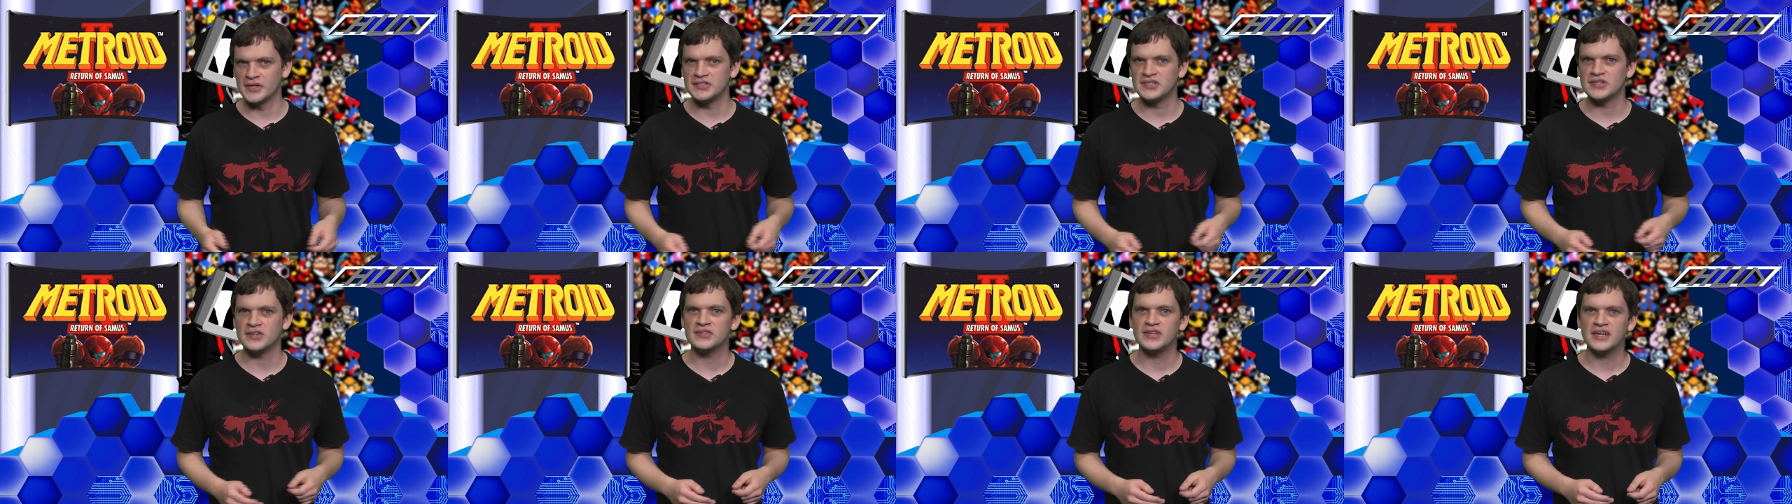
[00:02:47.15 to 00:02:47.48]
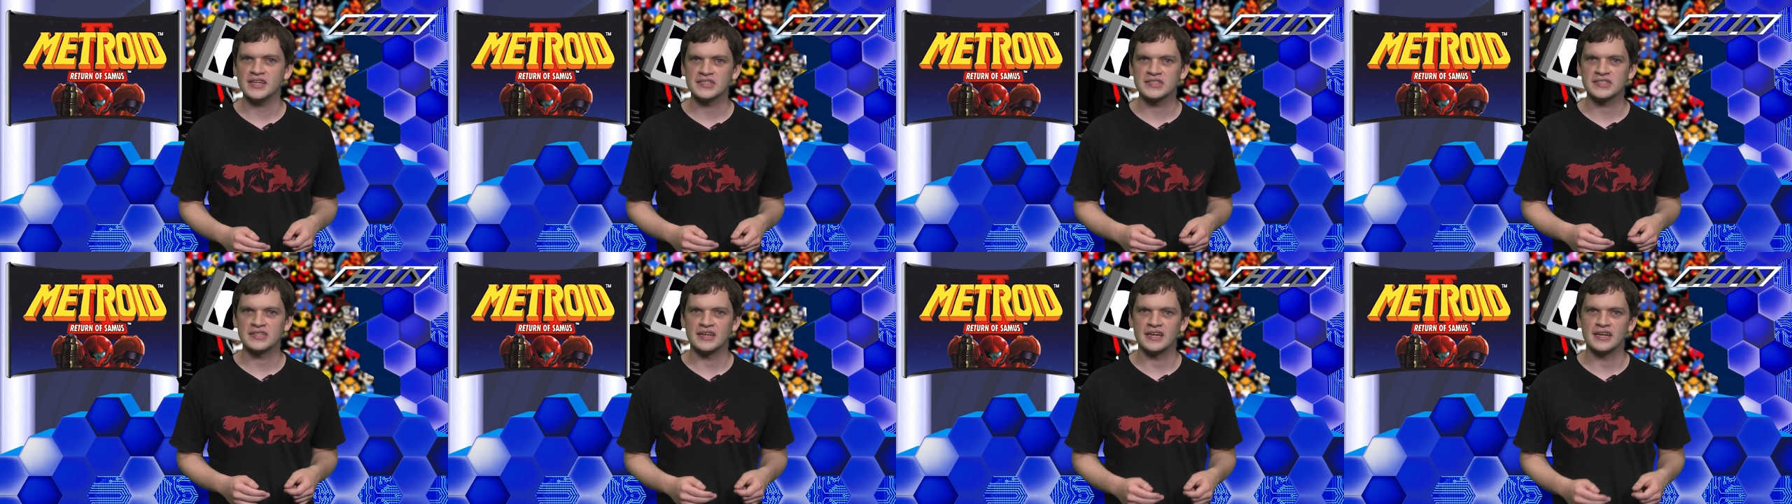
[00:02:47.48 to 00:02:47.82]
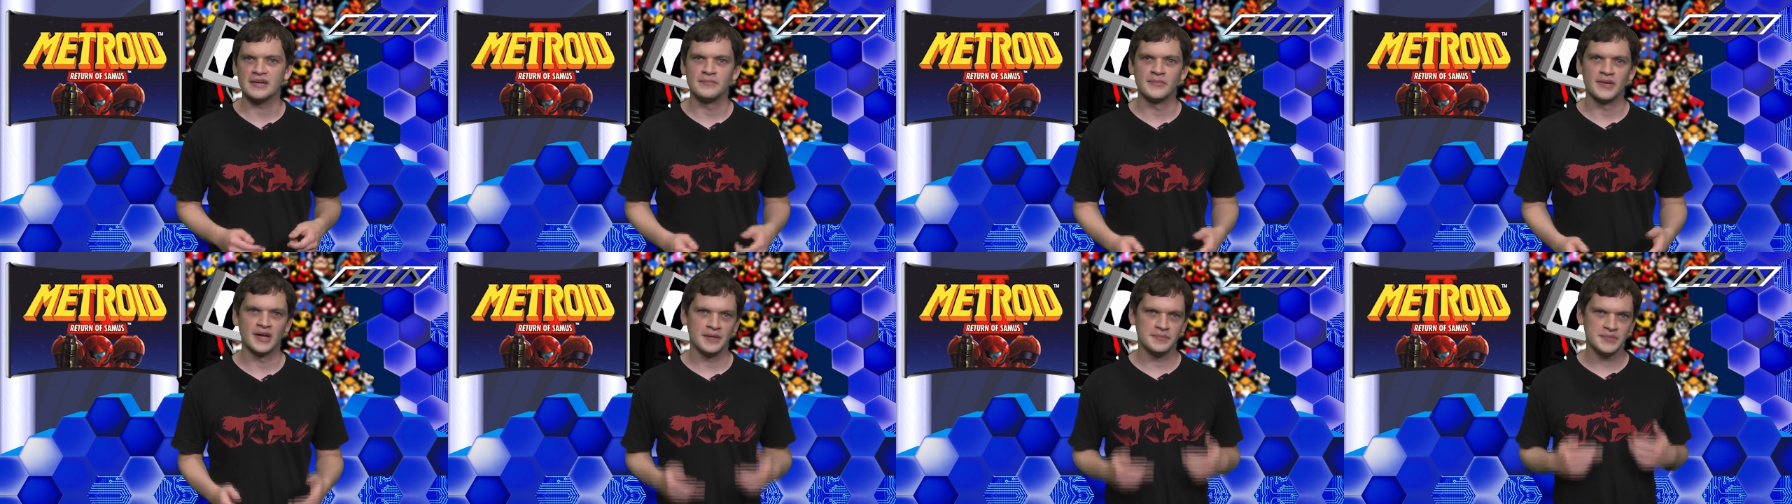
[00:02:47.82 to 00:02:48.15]
Until next
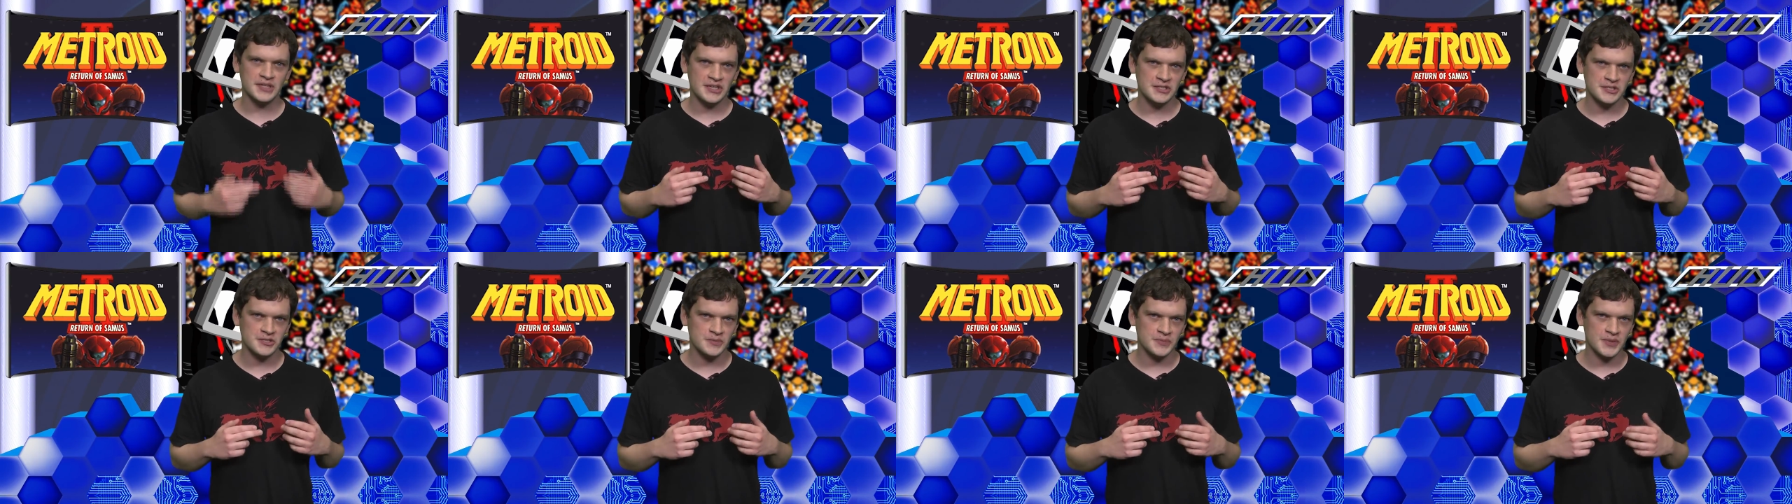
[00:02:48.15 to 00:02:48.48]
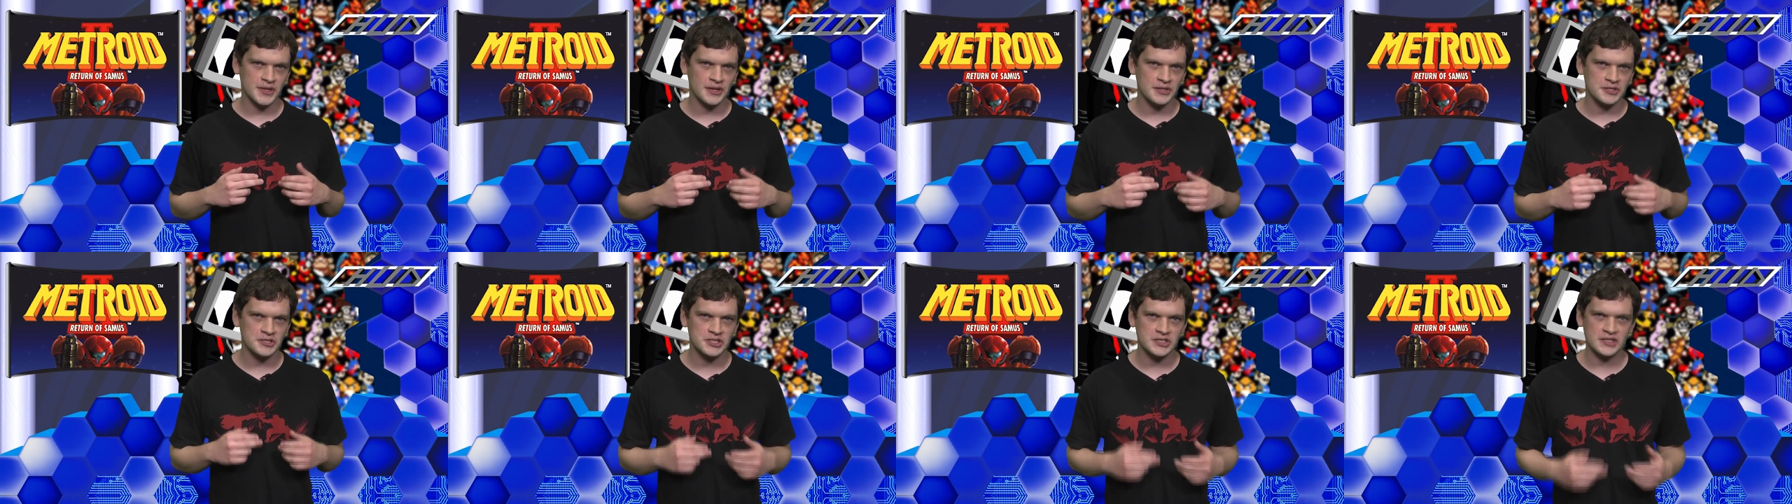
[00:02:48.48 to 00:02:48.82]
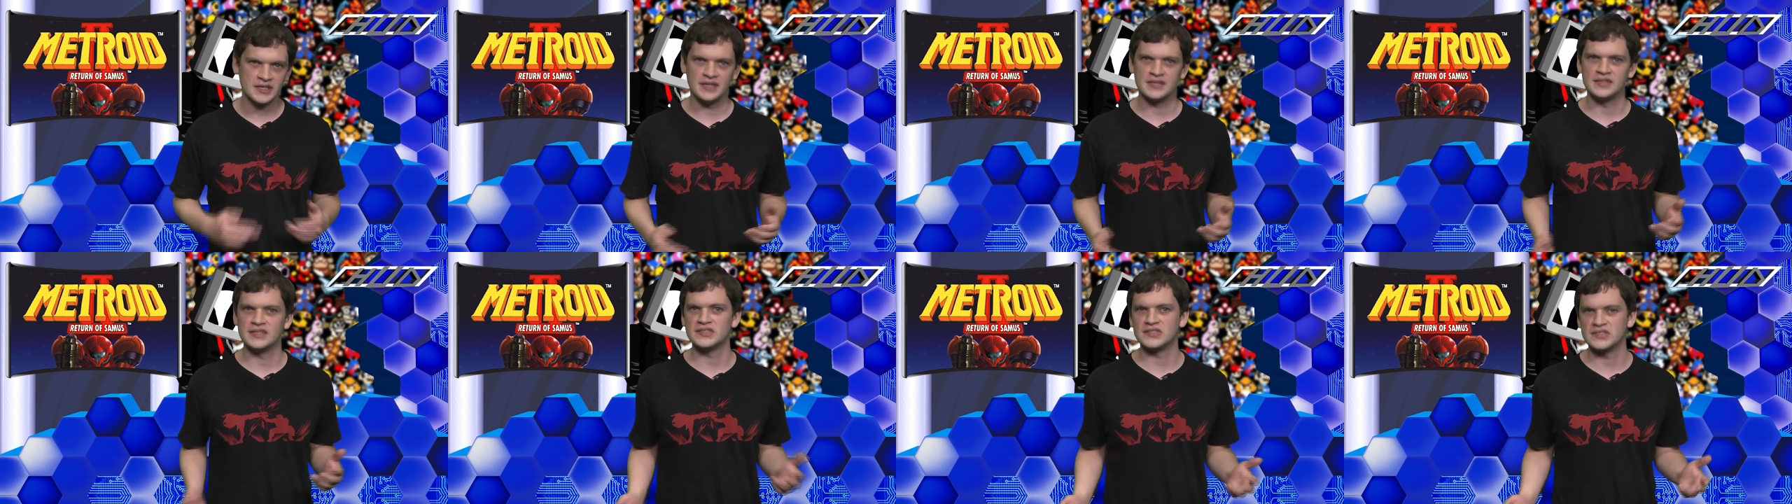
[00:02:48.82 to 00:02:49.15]
time, I'm Daniel Balch,
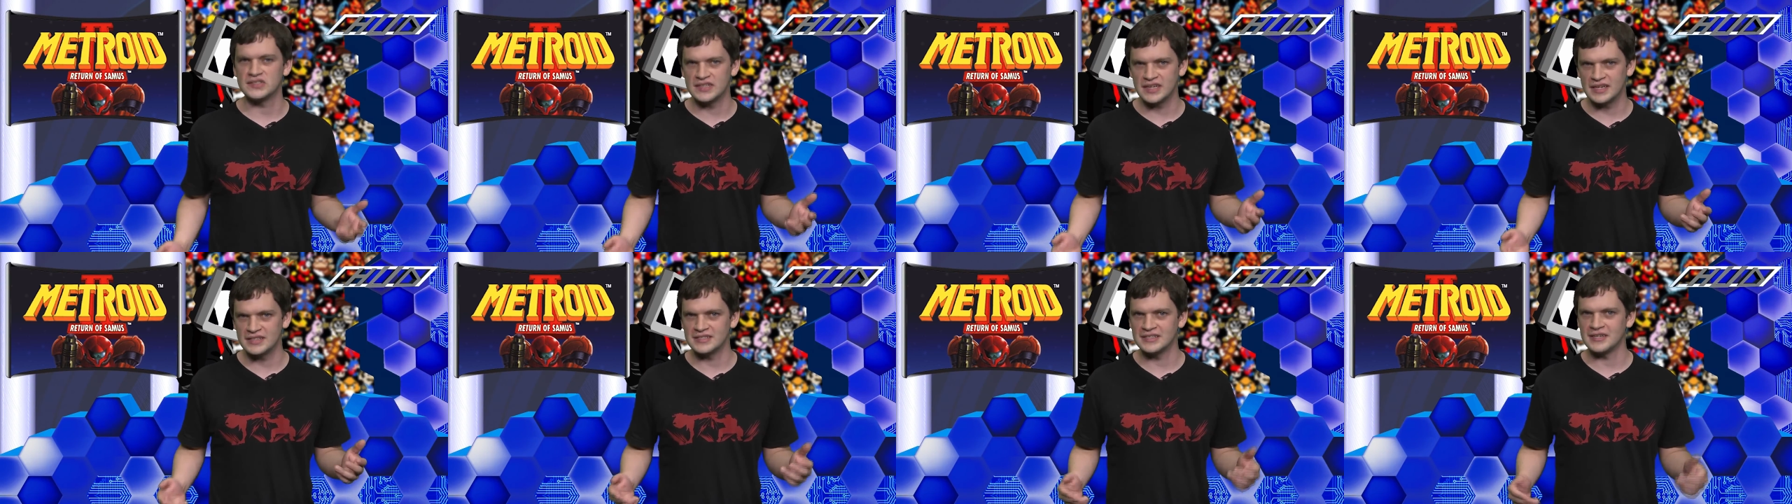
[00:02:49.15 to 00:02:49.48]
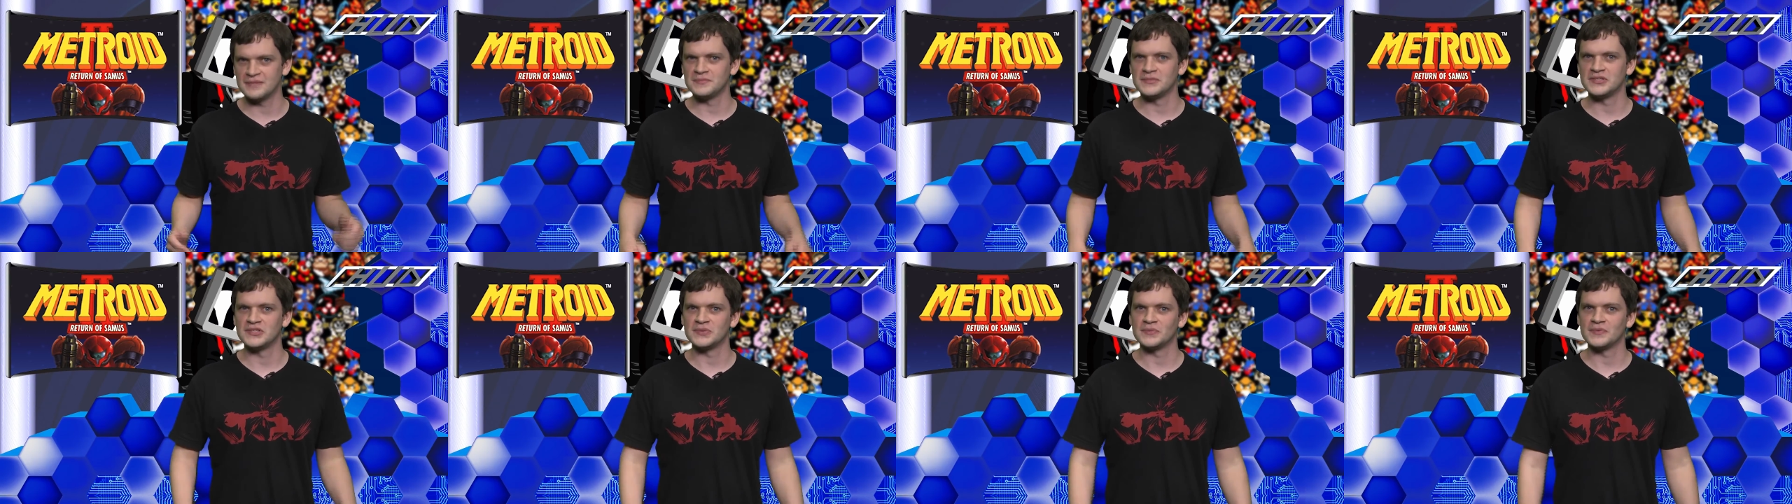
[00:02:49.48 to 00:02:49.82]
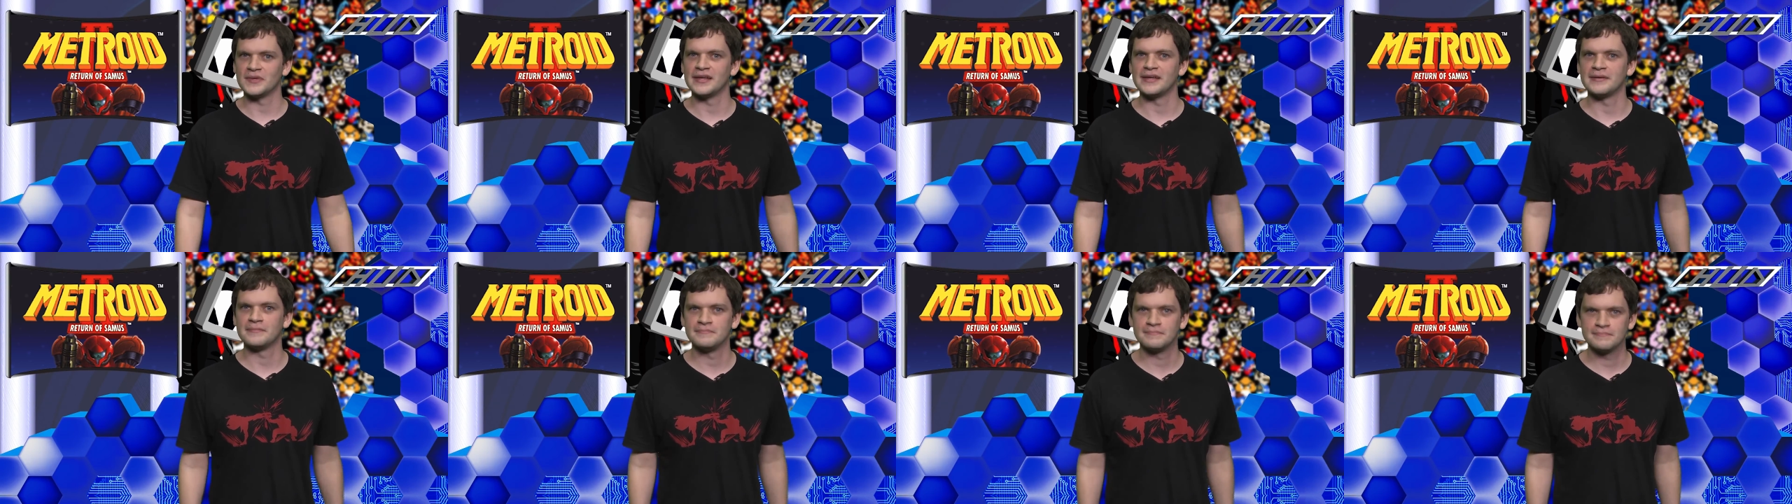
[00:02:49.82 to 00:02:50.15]
and this is Heads Up Display.